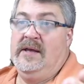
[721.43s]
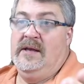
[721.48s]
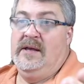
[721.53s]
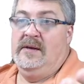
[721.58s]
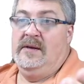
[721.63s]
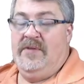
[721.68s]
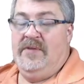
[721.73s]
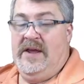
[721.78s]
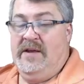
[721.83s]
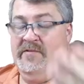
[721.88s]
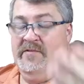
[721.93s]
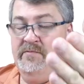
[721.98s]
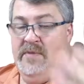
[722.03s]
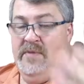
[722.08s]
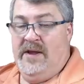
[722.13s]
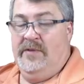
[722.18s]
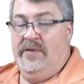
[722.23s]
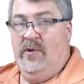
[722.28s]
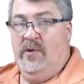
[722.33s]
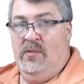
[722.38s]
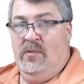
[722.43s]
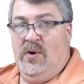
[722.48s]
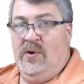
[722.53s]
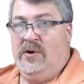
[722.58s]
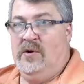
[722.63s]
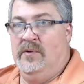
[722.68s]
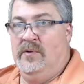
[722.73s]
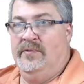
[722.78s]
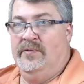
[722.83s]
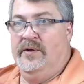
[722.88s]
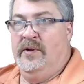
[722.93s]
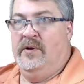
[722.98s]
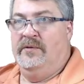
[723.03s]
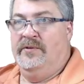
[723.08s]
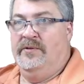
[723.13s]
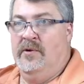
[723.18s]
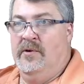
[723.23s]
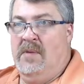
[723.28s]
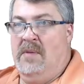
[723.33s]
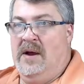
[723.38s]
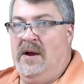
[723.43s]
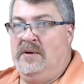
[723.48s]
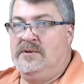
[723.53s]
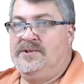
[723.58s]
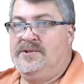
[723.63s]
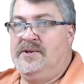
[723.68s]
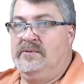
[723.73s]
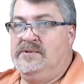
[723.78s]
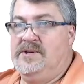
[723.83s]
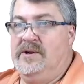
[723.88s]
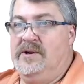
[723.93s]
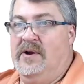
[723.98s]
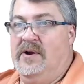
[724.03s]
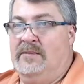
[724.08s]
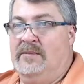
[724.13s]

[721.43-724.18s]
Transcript: They have met their mark on their milestones here.